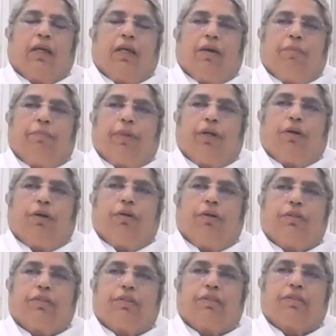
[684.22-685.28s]

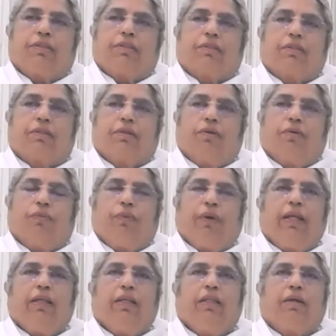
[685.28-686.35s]
Because
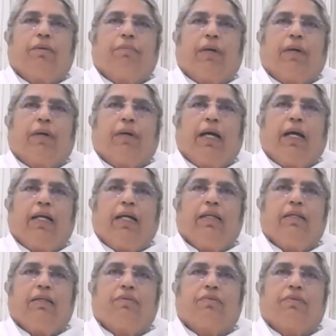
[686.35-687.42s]
when the
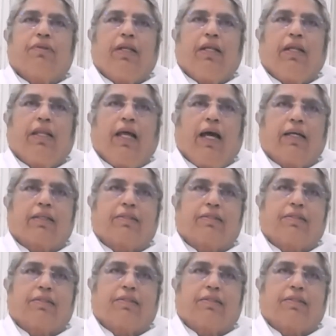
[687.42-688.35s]
mind is relaxed,